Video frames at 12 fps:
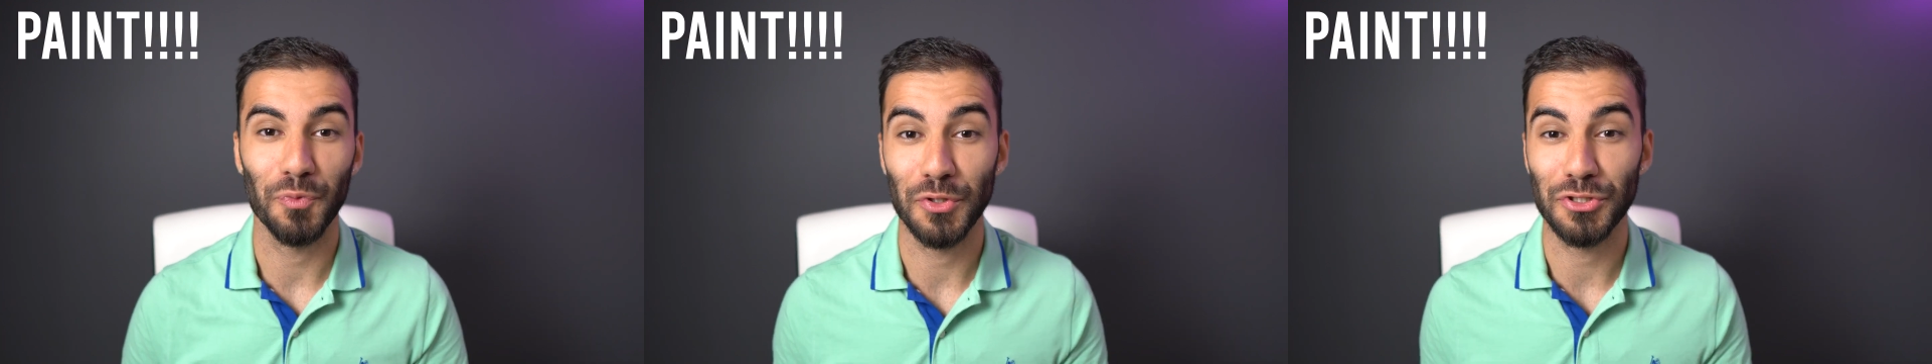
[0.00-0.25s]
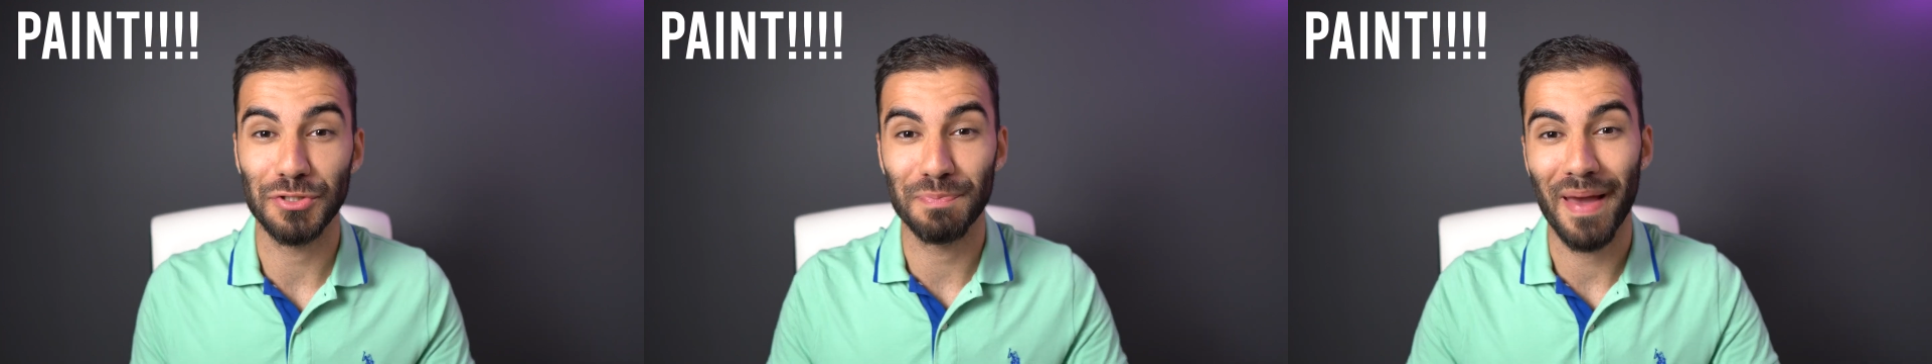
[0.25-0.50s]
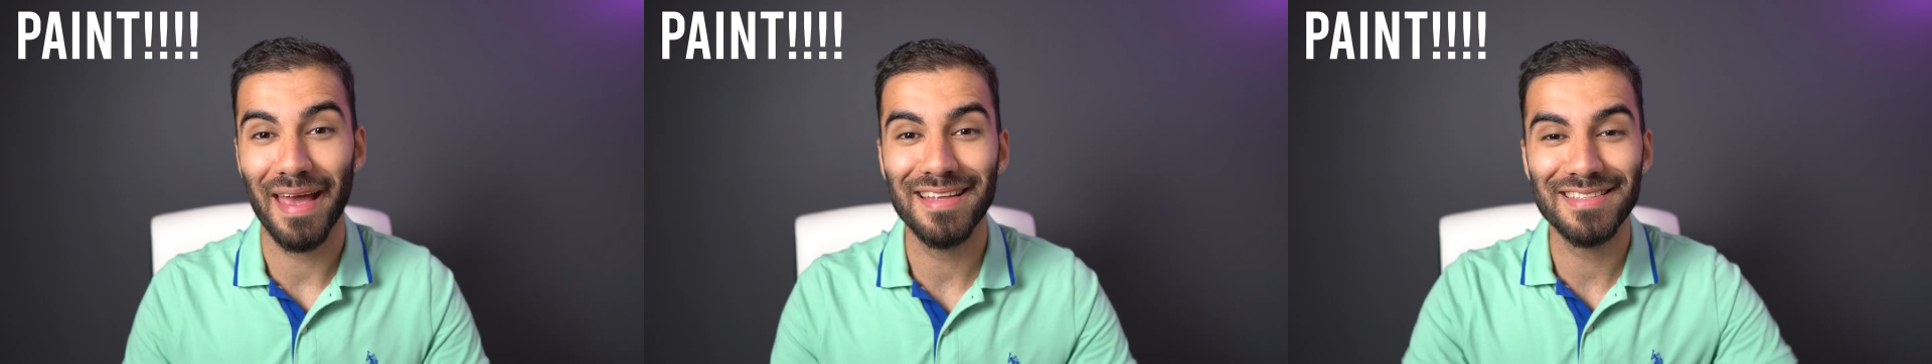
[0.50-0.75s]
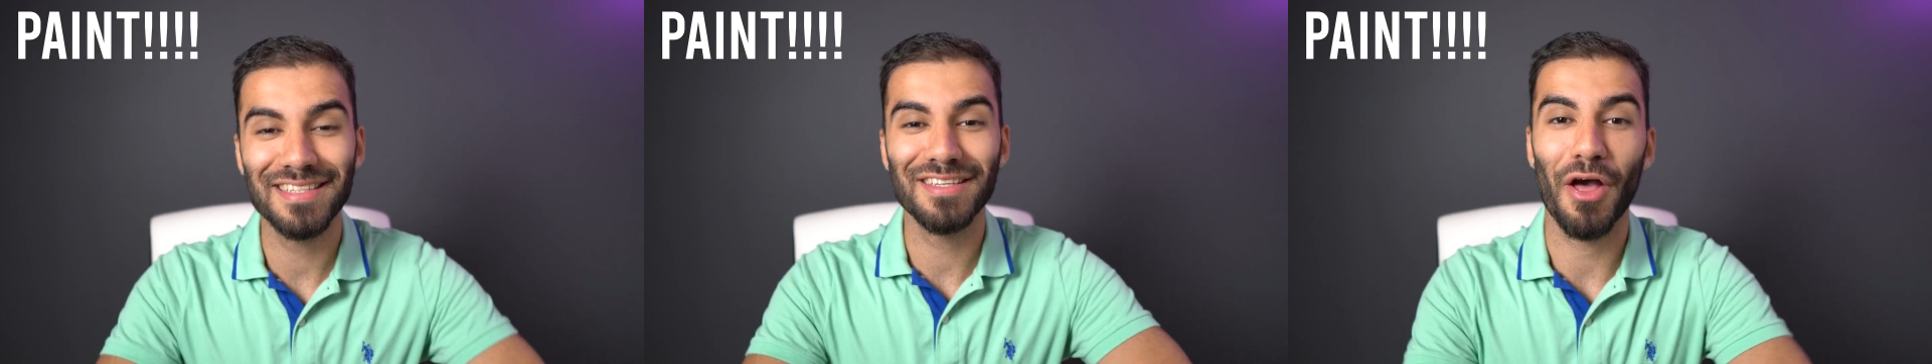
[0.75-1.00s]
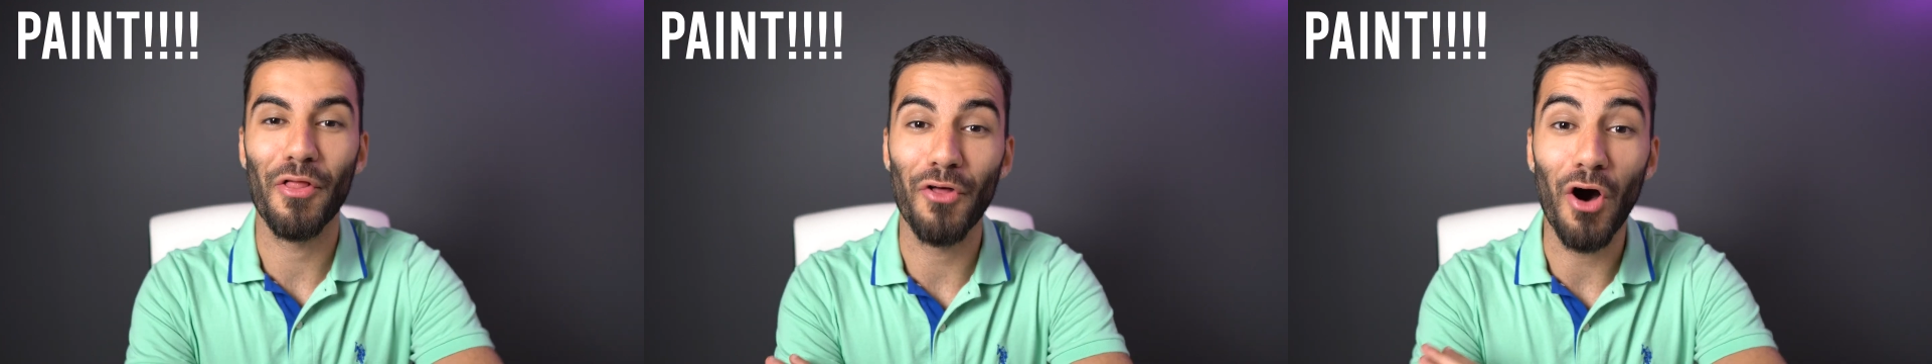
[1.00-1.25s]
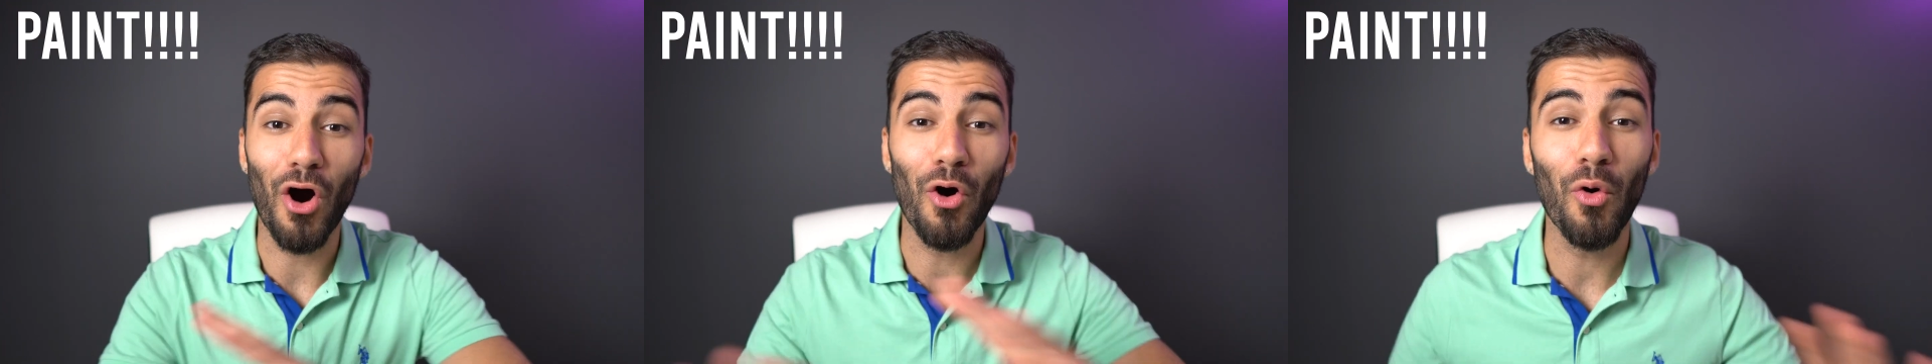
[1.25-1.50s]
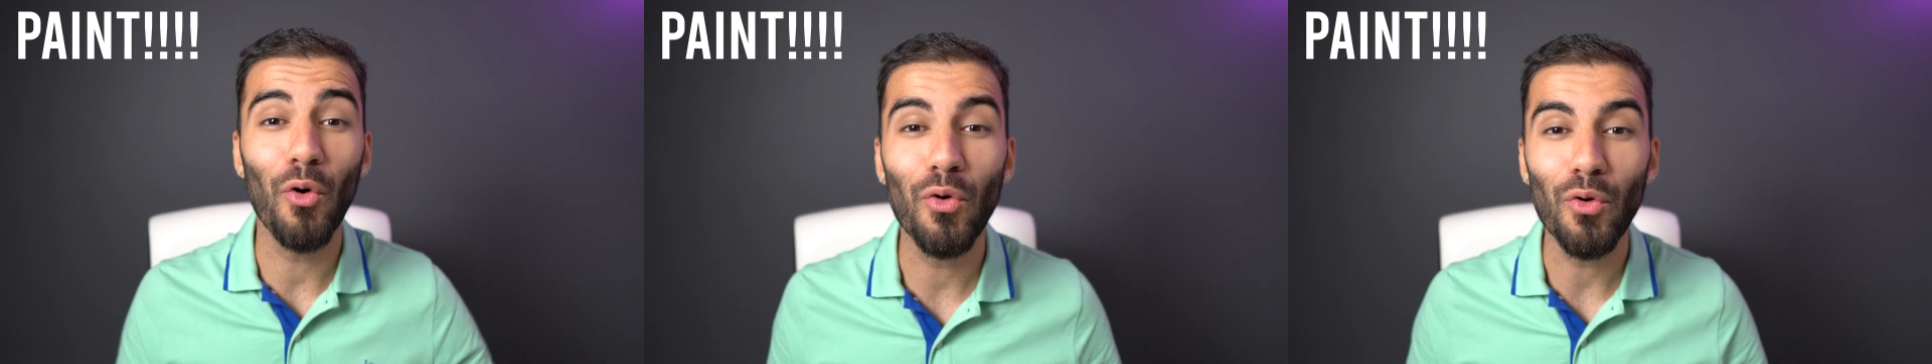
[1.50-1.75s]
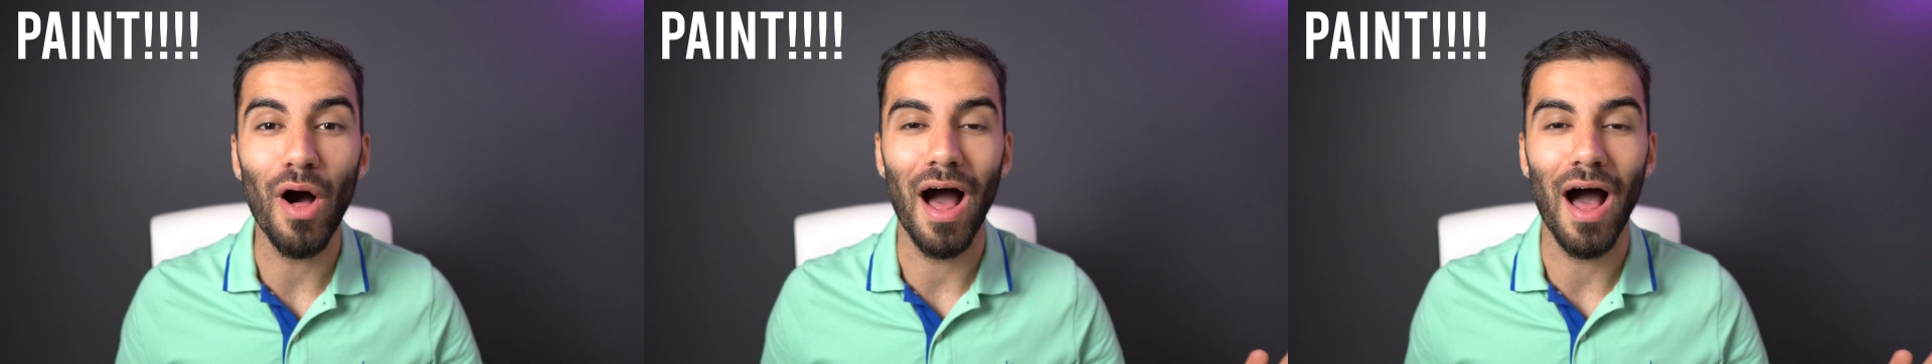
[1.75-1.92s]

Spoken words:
which is painting the whole